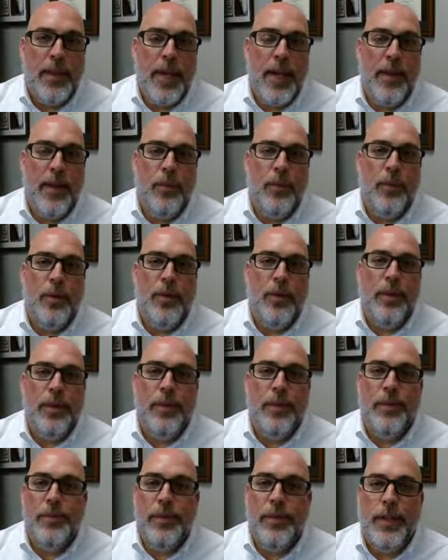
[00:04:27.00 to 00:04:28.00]
that
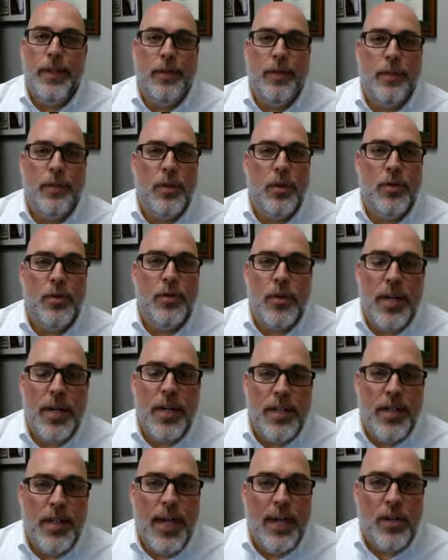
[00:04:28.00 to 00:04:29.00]
would go
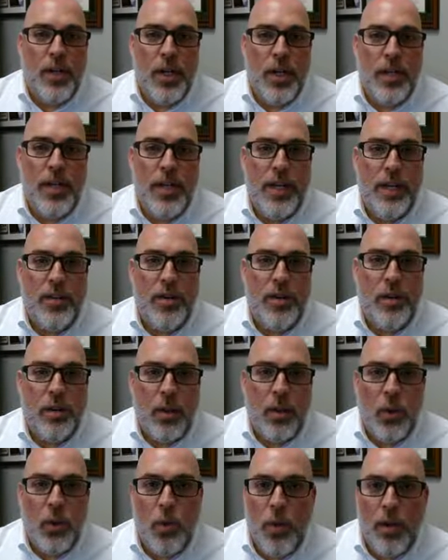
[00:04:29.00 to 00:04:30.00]
straight to that charity. It's
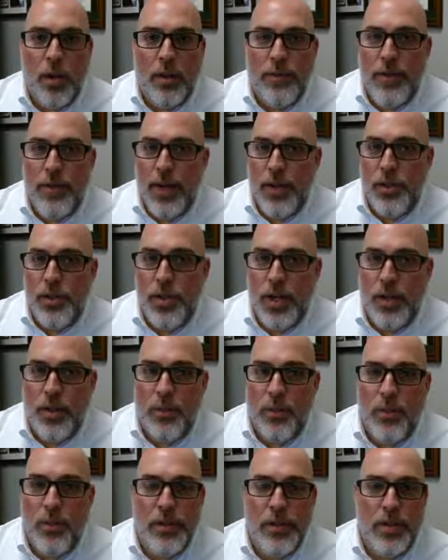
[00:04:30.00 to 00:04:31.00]
called a qualified
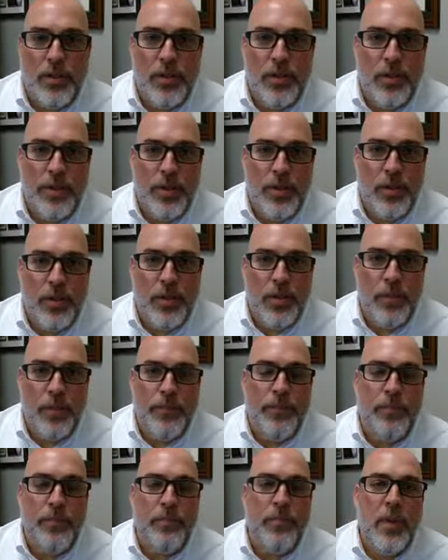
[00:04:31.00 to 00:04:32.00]
charitable
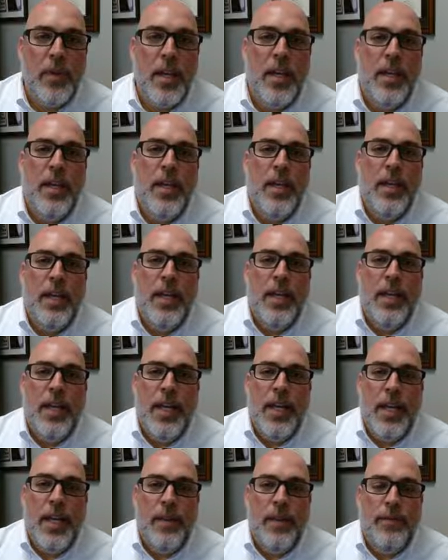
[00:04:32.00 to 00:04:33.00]
distribution.
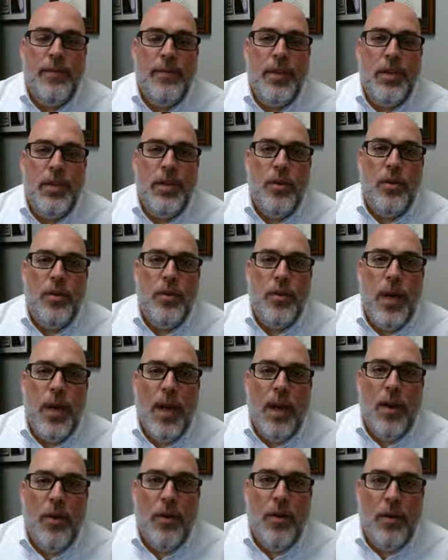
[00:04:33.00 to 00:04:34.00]
If you
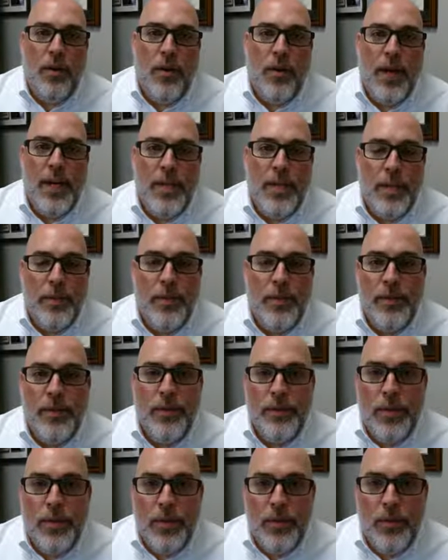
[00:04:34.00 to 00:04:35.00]
are a
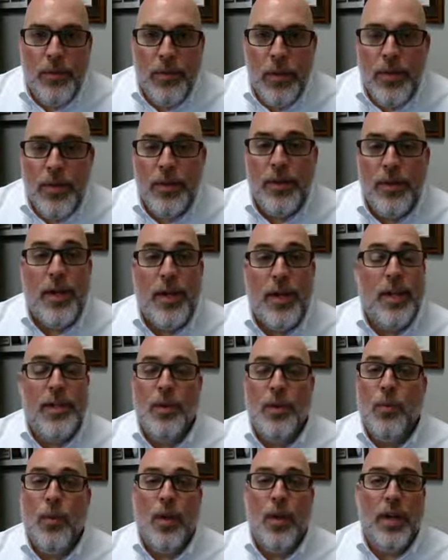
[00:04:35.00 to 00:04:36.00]
W-2, whether or
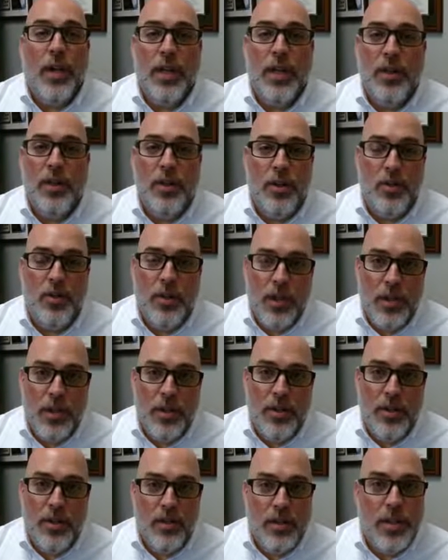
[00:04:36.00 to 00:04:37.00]
not you're working, you
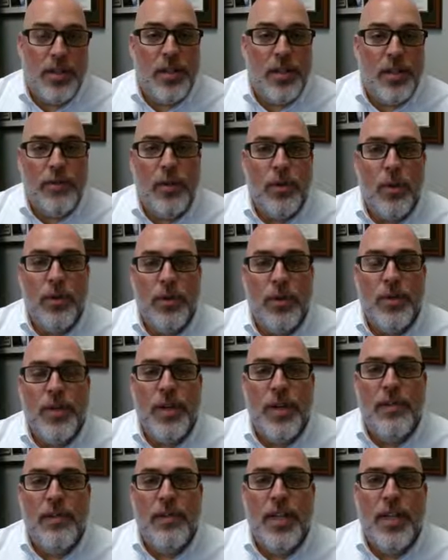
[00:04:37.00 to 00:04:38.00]
could do this if you're over
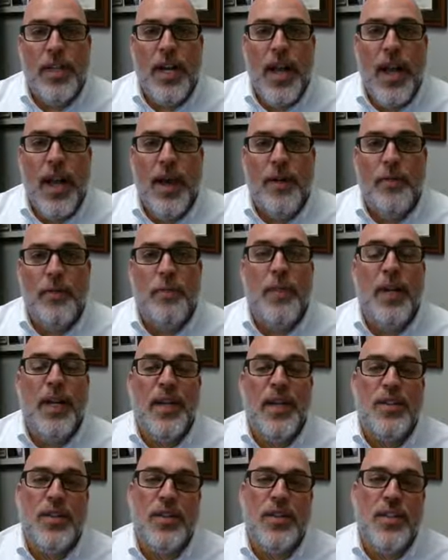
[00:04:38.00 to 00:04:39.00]
70 and a half,
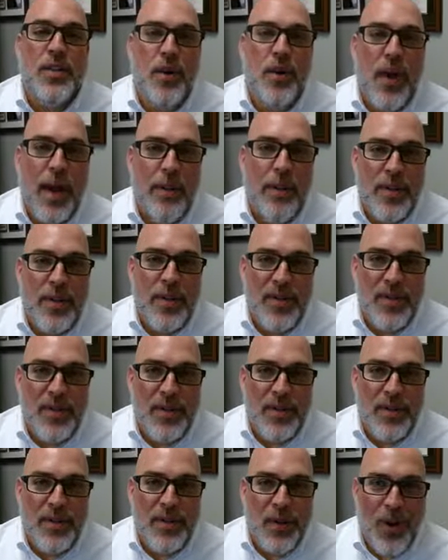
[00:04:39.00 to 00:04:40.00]
but it just so happens
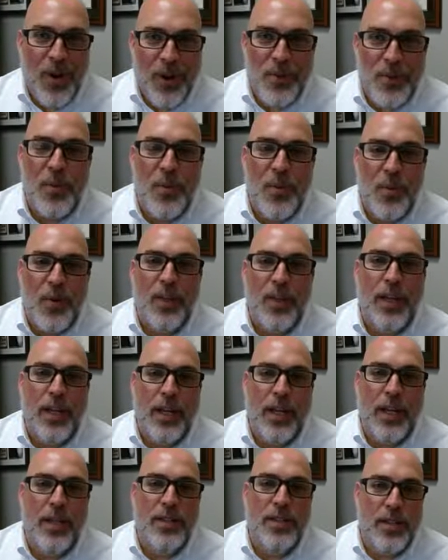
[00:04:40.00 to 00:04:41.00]
if you're also
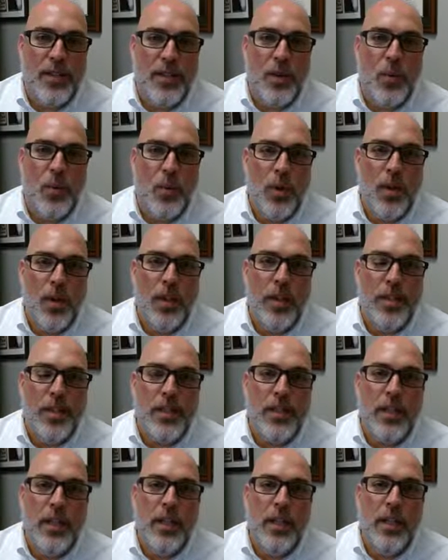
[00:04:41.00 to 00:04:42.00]
working, it still
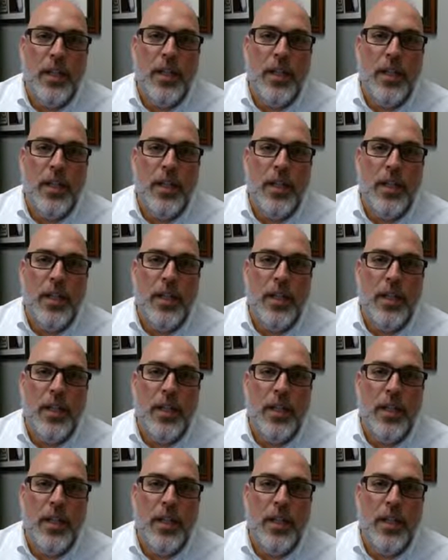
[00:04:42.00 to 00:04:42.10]
works.